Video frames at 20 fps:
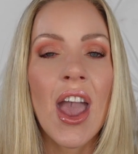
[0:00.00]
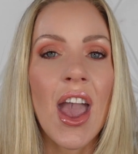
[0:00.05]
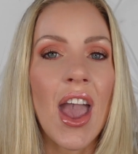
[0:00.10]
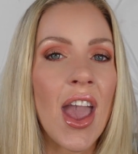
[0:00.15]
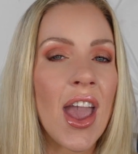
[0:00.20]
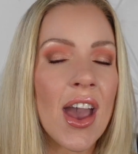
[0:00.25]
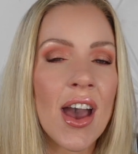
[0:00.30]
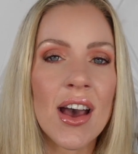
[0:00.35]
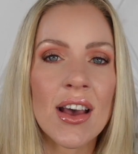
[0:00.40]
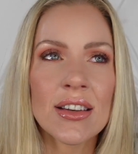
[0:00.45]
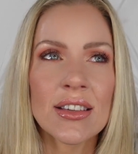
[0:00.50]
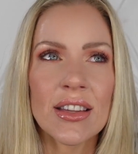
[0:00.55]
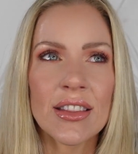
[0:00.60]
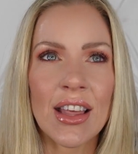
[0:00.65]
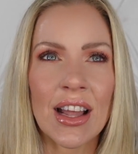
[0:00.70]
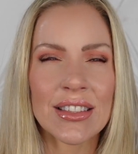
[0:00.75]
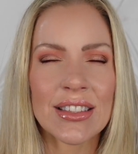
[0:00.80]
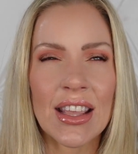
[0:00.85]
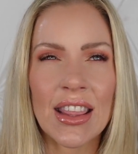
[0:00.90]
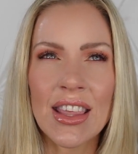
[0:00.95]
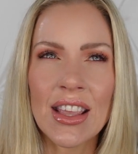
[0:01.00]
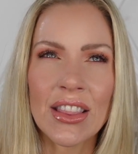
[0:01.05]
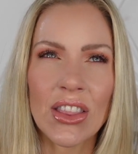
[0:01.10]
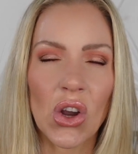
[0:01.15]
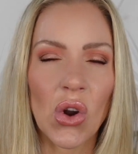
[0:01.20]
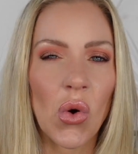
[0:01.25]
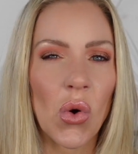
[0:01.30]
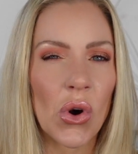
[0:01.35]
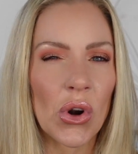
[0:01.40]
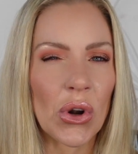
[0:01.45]
And that's, I think, the
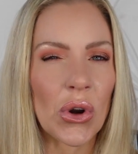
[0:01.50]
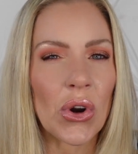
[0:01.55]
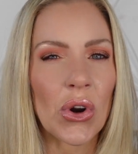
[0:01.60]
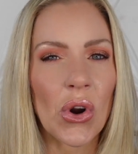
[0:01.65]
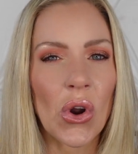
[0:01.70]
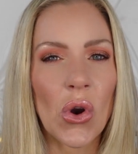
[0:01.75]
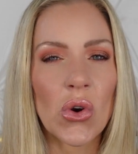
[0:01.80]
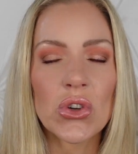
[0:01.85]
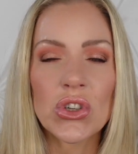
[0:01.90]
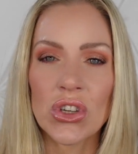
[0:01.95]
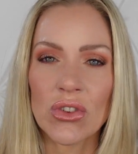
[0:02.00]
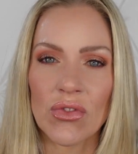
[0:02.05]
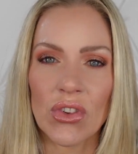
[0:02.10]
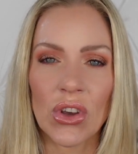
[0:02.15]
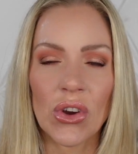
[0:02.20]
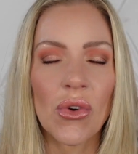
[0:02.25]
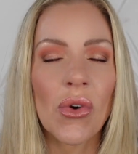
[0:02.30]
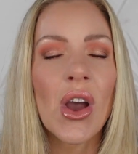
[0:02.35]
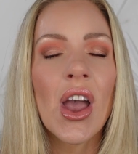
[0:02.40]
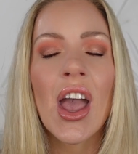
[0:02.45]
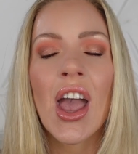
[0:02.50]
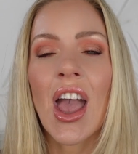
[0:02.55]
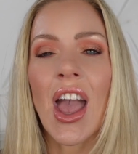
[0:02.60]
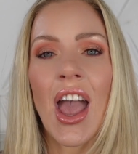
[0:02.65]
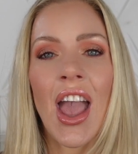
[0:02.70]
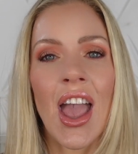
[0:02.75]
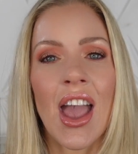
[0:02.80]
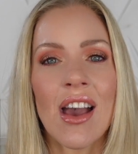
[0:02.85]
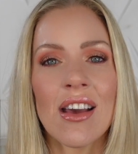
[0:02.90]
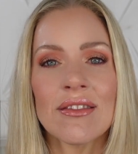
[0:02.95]
corner ocean view.
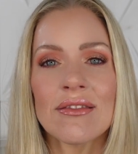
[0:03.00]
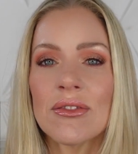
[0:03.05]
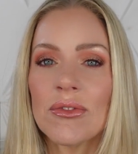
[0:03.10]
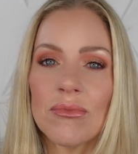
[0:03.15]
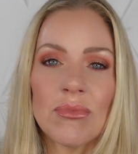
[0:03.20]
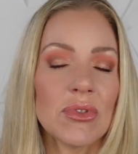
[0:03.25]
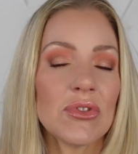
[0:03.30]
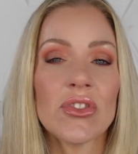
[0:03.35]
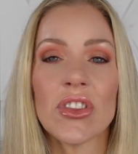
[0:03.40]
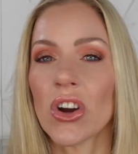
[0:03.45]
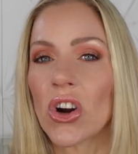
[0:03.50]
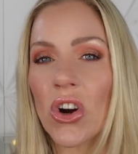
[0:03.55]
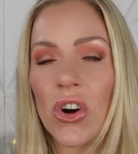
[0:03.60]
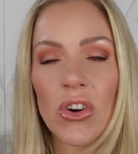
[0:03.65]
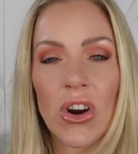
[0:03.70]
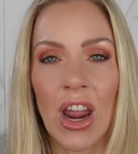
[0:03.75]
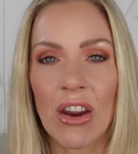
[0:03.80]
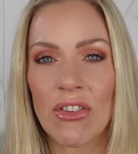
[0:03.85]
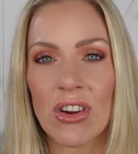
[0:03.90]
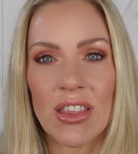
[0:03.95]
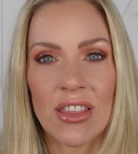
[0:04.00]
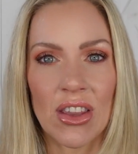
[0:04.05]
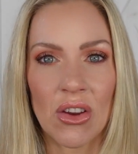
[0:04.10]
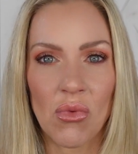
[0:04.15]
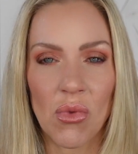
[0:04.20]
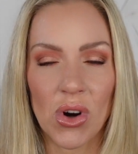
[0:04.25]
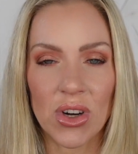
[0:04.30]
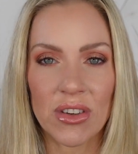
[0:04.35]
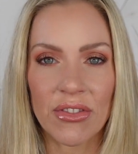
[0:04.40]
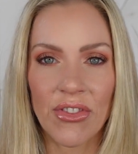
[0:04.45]
And everything
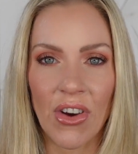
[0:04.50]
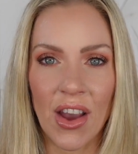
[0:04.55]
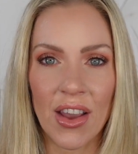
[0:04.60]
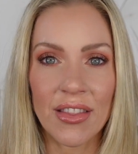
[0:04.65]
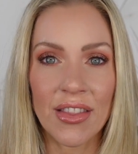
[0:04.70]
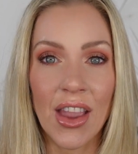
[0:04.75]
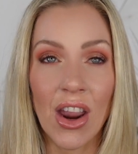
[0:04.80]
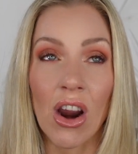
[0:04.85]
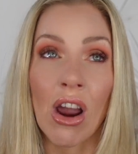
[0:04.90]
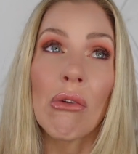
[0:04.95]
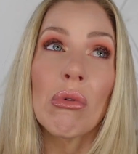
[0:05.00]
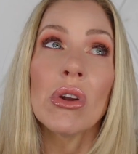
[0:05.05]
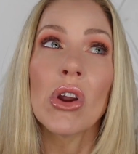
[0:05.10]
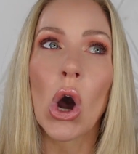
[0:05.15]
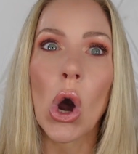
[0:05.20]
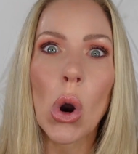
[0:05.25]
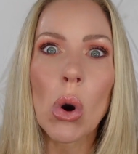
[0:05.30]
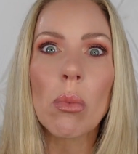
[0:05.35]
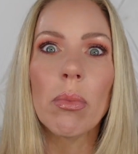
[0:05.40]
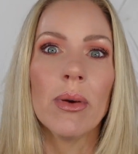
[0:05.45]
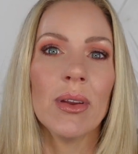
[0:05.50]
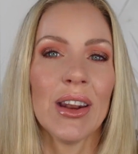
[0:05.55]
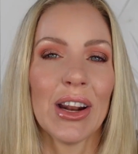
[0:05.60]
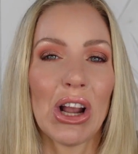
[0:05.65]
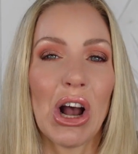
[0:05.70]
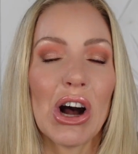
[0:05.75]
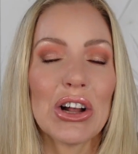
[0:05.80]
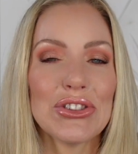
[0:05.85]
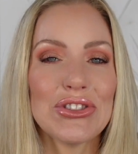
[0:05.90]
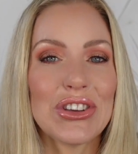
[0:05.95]
worked fine there. I would hope in a
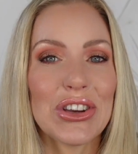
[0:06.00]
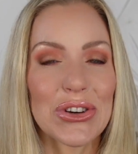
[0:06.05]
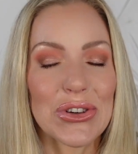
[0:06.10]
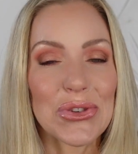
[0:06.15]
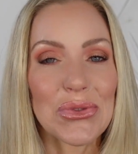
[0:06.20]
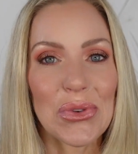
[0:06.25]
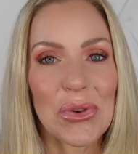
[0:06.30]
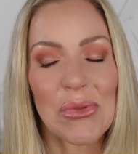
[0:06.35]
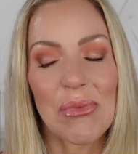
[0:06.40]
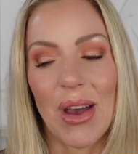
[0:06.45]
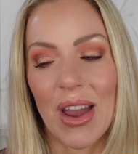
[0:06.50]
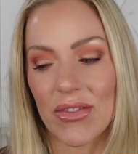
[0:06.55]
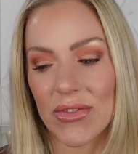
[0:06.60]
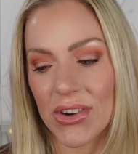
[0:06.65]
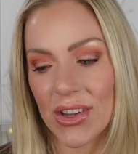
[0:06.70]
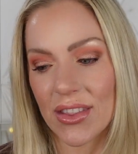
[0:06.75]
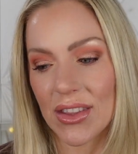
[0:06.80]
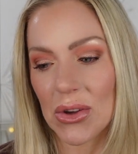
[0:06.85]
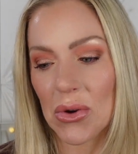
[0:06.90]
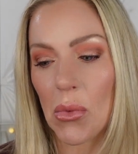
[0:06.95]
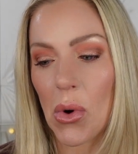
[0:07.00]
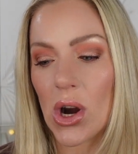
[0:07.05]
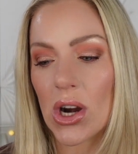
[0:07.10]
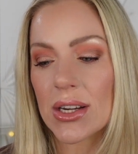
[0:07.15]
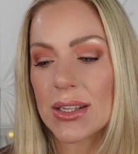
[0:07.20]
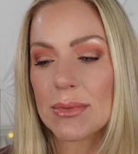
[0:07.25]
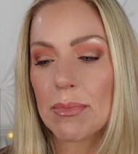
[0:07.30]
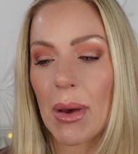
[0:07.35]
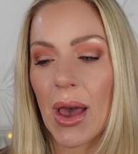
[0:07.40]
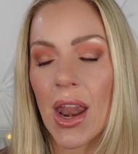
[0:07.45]
concierge room, everything
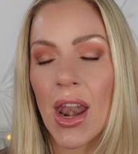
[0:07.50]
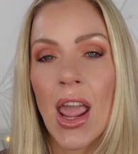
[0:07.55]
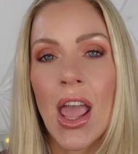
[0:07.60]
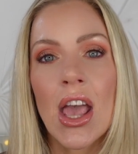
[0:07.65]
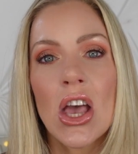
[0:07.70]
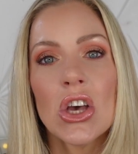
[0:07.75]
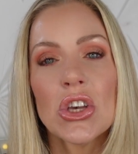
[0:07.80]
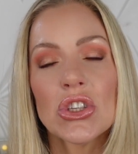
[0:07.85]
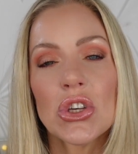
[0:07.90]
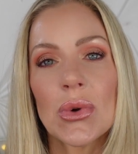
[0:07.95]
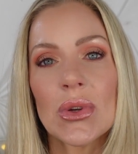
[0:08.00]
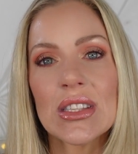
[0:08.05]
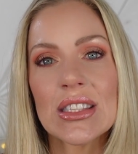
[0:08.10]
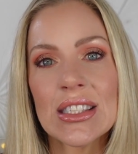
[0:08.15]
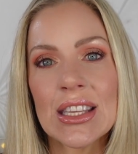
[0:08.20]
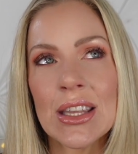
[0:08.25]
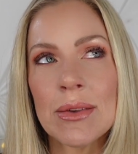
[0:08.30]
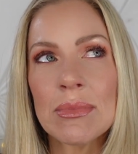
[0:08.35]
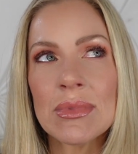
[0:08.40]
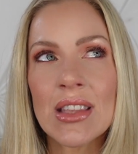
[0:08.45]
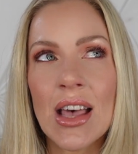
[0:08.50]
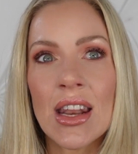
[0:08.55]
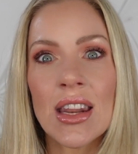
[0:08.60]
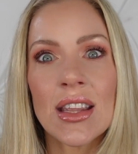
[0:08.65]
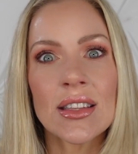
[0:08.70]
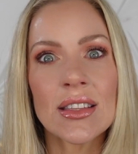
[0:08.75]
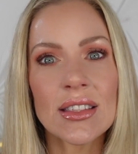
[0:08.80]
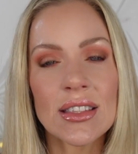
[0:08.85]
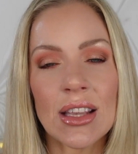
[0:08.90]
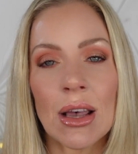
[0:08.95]
works. But so it seems that
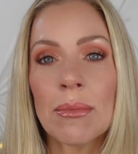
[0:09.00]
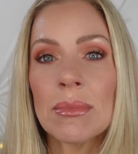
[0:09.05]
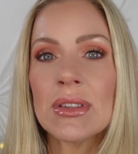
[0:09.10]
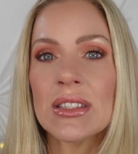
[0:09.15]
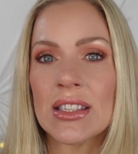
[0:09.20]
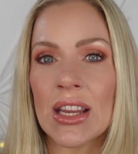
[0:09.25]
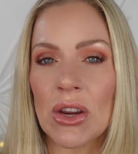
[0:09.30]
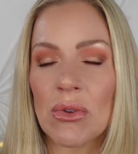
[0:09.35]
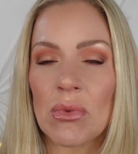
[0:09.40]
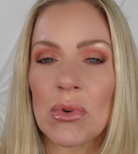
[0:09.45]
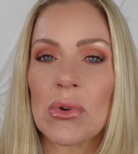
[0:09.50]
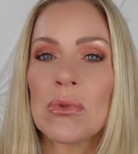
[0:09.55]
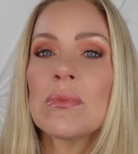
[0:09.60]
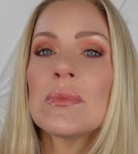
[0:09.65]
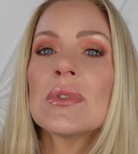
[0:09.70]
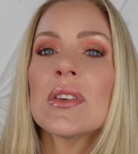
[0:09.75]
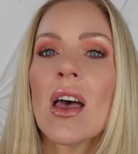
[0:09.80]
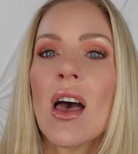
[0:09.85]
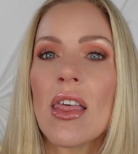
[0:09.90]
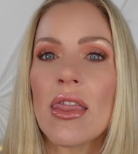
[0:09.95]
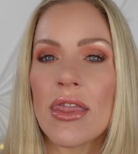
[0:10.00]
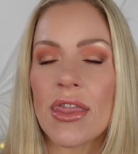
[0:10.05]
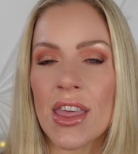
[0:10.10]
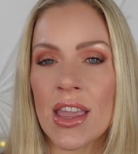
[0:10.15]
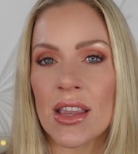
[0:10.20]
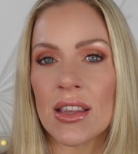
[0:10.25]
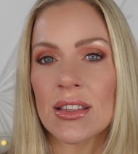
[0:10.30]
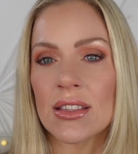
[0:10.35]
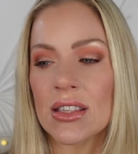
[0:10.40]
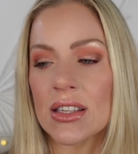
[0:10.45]
in some staterooms,
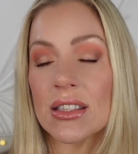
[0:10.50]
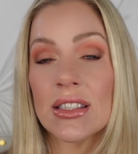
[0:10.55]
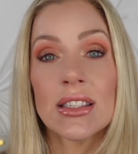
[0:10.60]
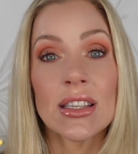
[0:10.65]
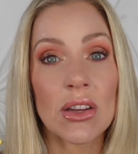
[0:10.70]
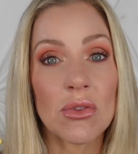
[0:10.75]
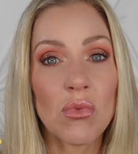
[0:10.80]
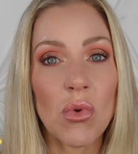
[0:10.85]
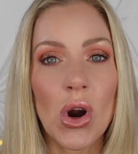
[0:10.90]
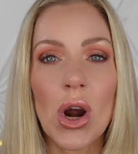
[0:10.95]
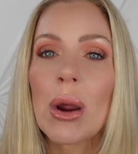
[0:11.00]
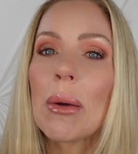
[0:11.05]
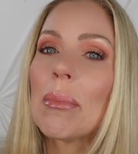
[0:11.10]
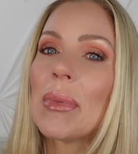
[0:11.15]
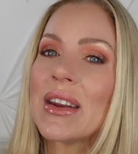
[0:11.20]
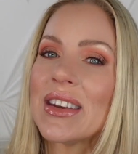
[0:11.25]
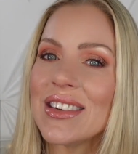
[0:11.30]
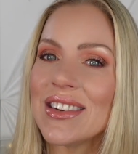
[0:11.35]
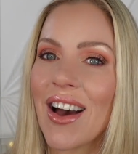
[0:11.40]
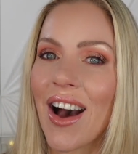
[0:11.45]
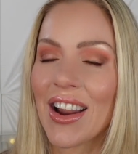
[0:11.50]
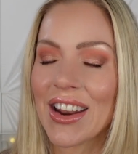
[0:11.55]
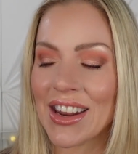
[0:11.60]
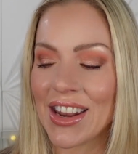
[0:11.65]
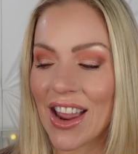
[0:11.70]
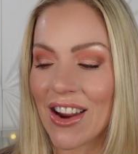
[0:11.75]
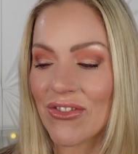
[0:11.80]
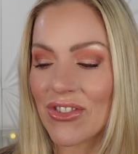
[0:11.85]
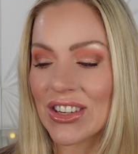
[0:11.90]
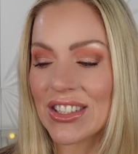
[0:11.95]
things did work, but not
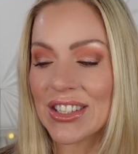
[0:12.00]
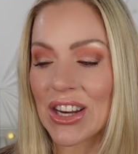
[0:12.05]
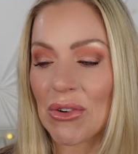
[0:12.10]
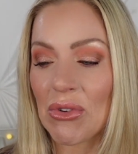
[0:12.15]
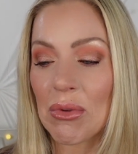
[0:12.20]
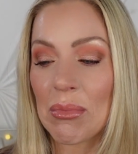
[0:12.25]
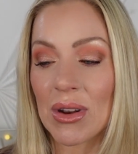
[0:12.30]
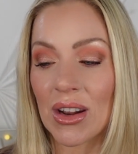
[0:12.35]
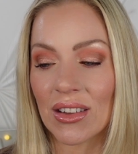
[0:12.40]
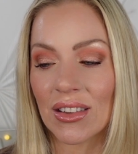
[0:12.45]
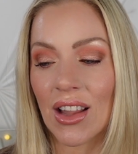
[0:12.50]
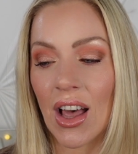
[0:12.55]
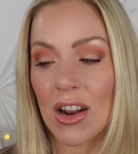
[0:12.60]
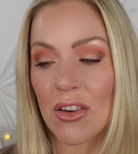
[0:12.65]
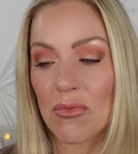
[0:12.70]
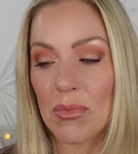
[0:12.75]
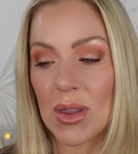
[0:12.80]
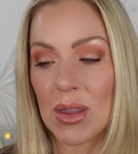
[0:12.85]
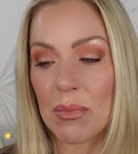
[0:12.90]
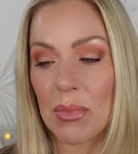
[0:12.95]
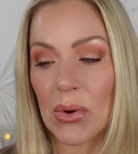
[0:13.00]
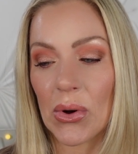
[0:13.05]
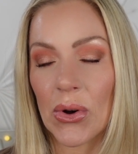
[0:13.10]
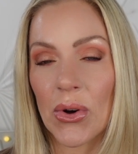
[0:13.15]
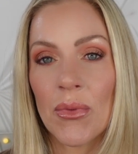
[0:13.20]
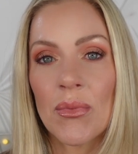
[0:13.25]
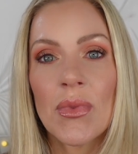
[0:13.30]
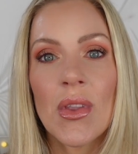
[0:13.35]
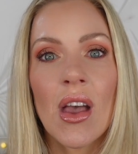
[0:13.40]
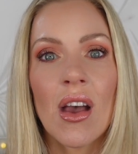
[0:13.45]
in every stateroom. And a lot of
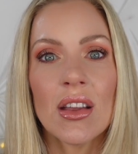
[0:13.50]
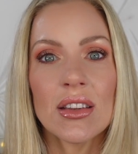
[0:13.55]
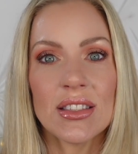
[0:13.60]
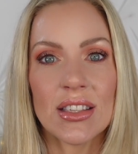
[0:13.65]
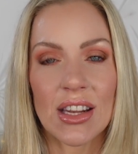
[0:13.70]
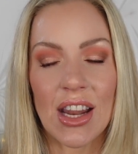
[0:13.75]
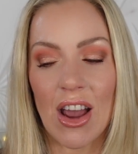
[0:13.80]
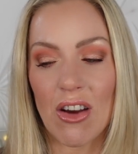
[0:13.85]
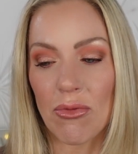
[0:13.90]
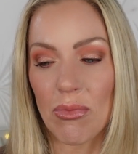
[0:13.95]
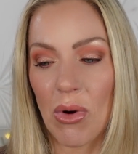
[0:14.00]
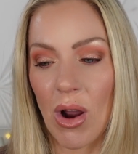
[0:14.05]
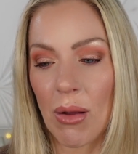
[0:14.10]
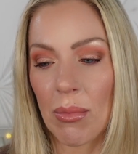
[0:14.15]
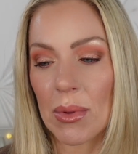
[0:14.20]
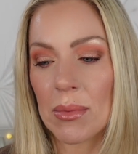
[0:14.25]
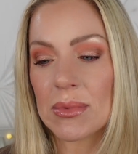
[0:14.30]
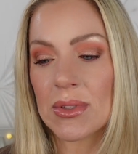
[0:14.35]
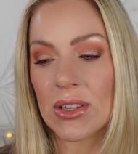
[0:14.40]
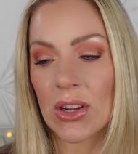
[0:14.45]
people did have problems.